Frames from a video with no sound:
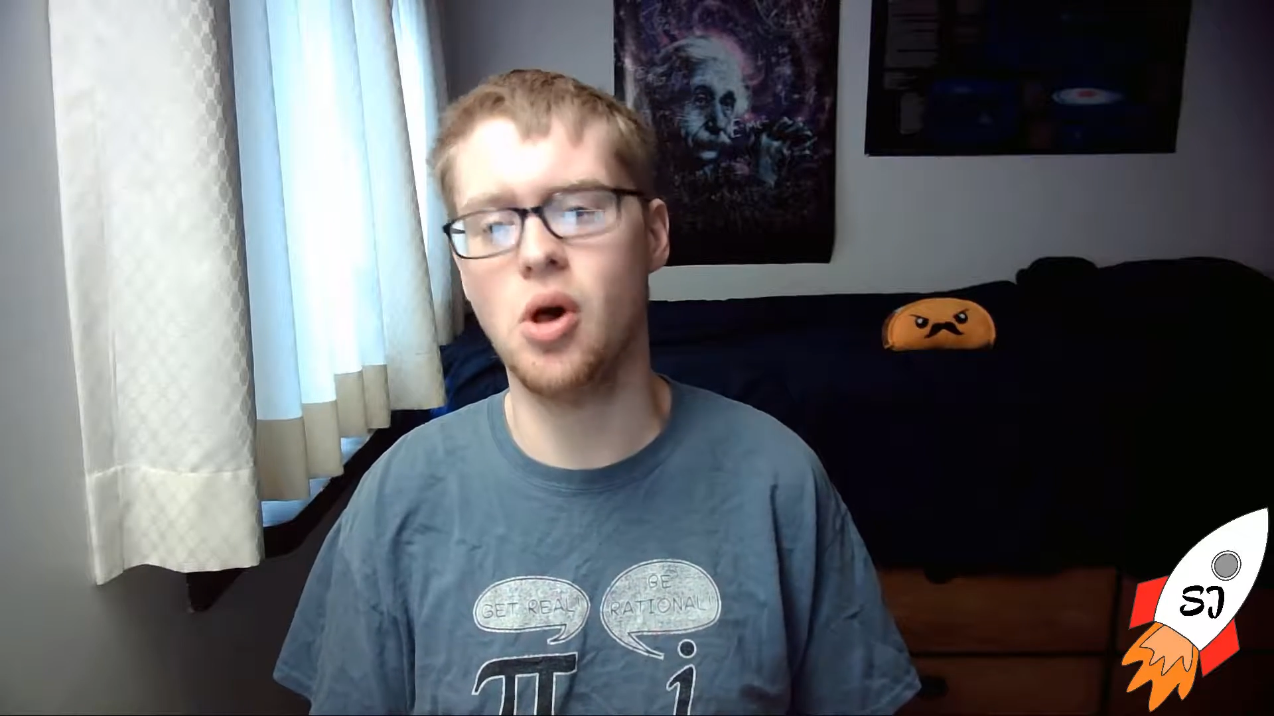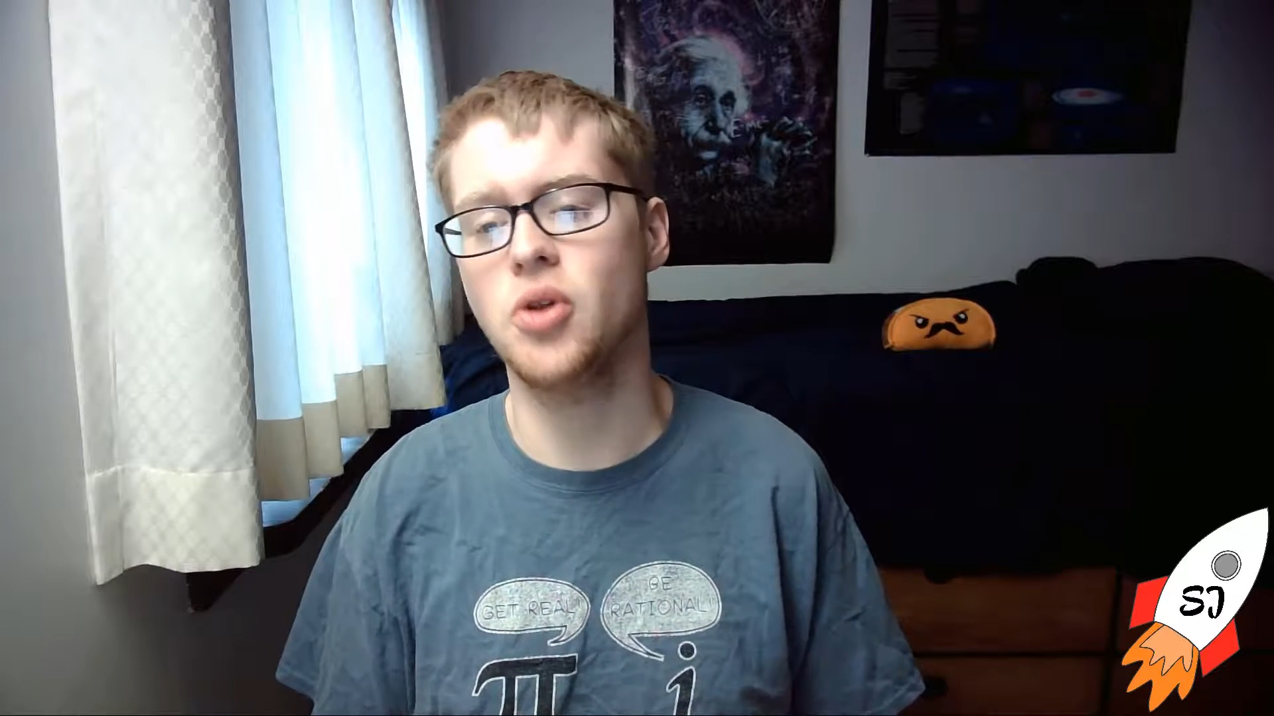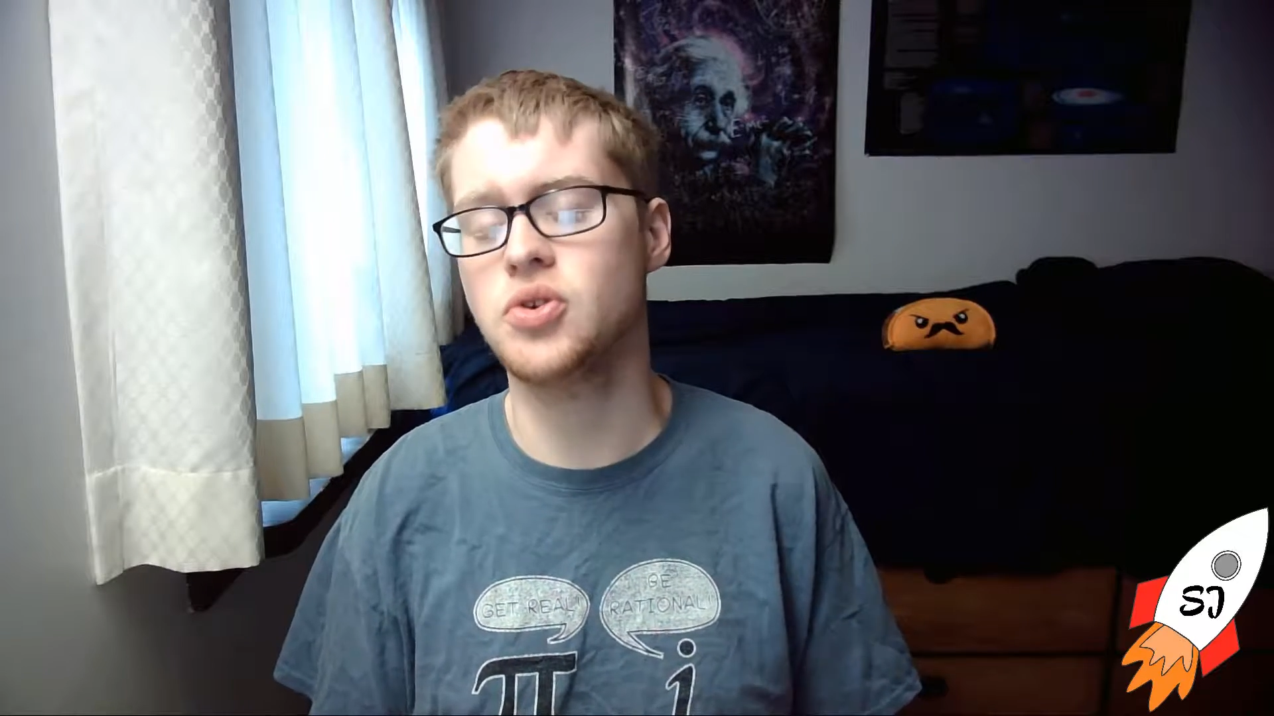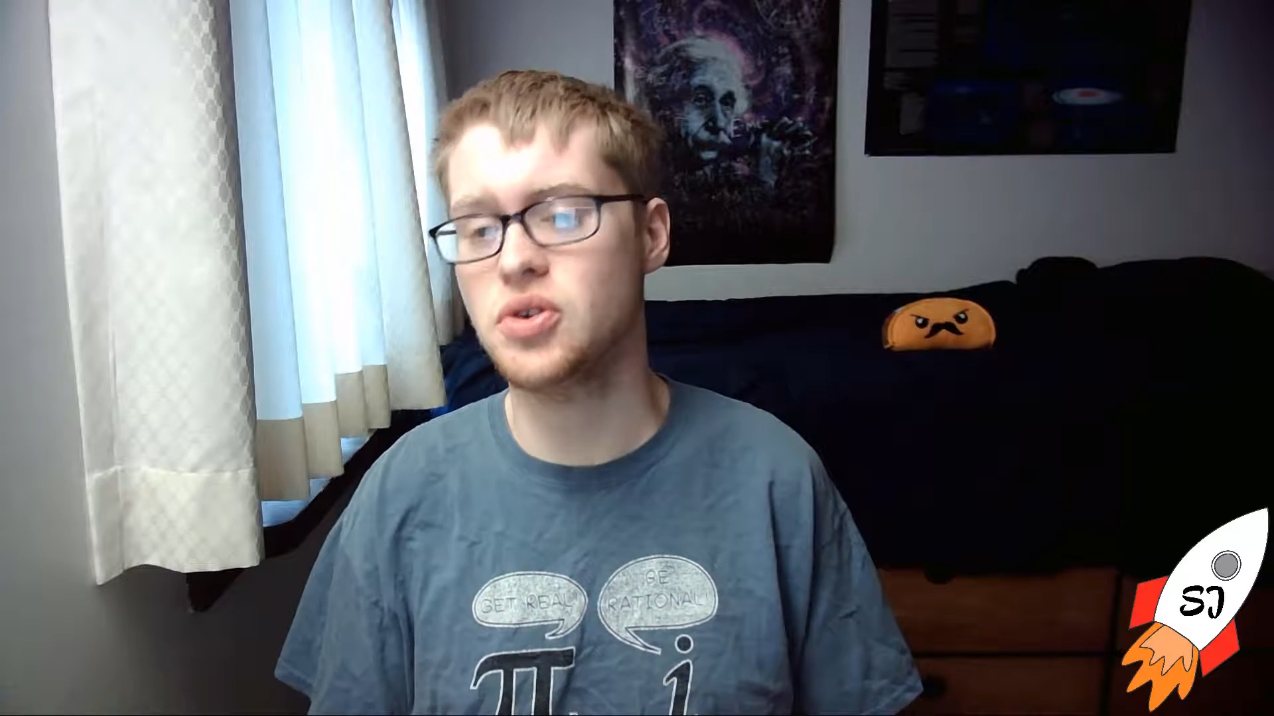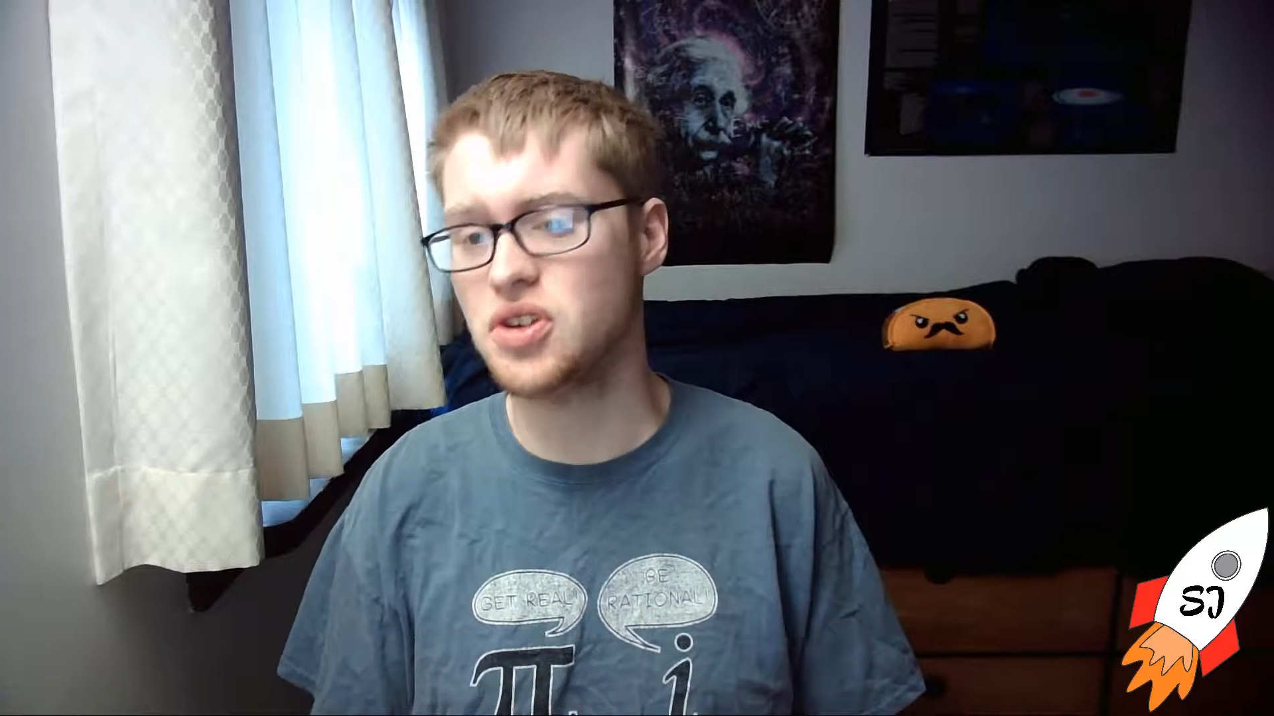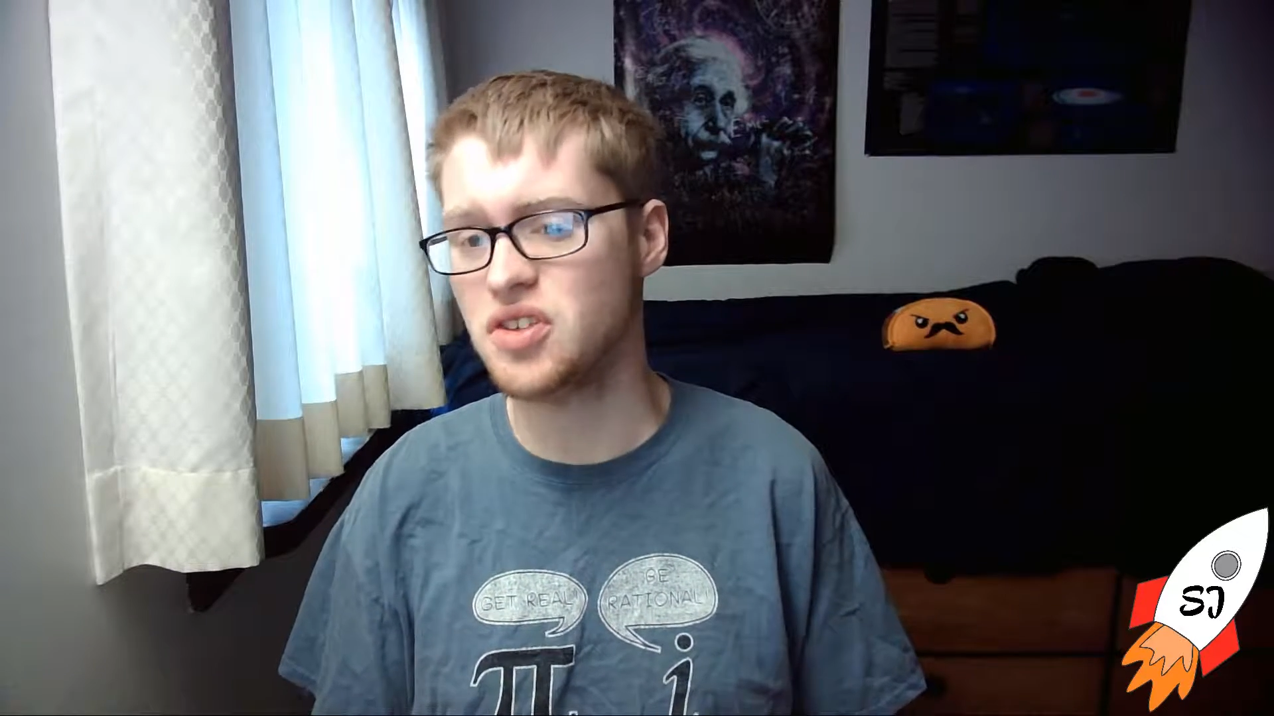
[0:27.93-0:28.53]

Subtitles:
alternative